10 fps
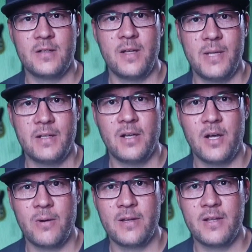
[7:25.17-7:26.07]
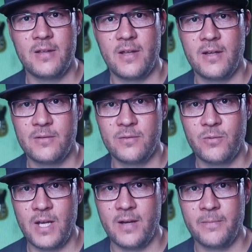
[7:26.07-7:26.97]
a bit lower than the
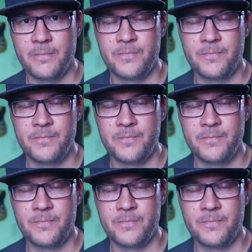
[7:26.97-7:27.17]
rear.